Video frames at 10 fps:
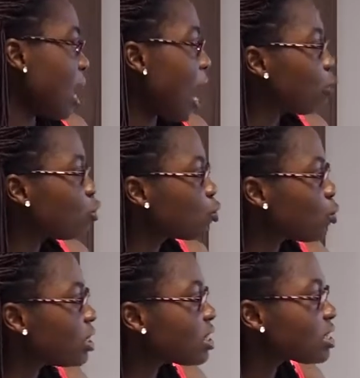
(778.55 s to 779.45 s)
I don't
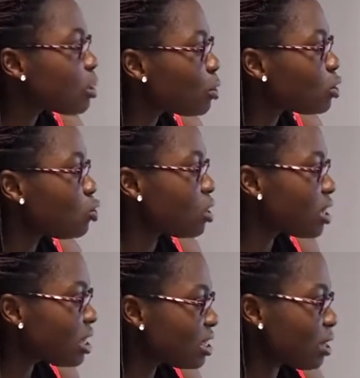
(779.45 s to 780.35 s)
want this someone to
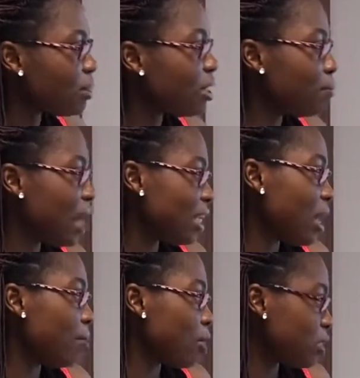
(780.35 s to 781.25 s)
think something bad
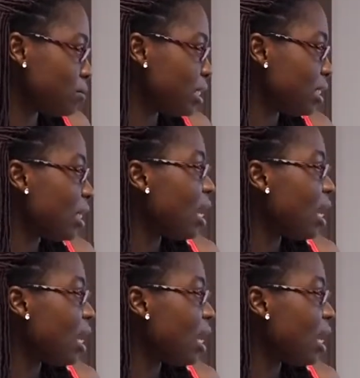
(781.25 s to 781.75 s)
about me.